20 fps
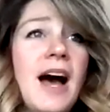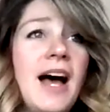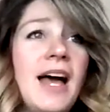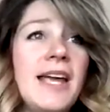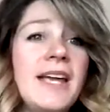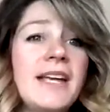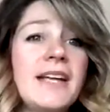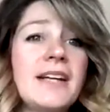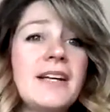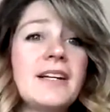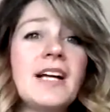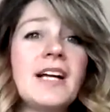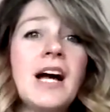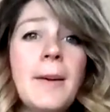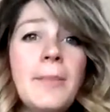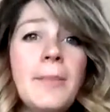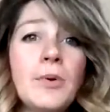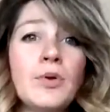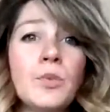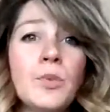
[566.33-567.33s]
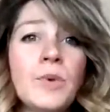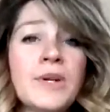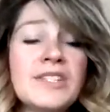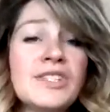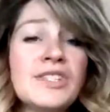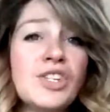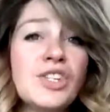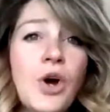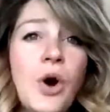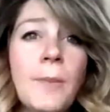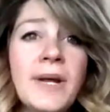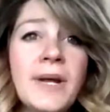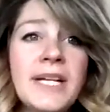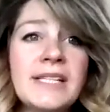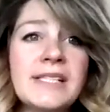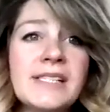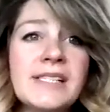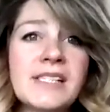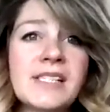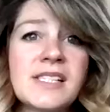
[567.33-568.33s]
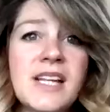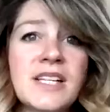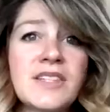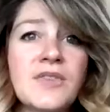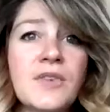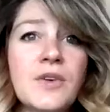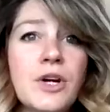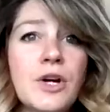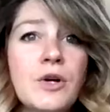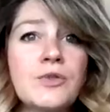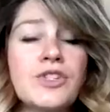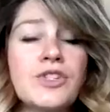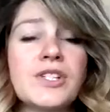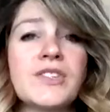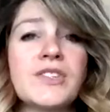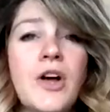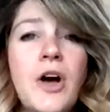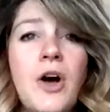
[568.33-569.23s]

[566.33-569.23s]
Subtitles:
I coupled with so many successful coaches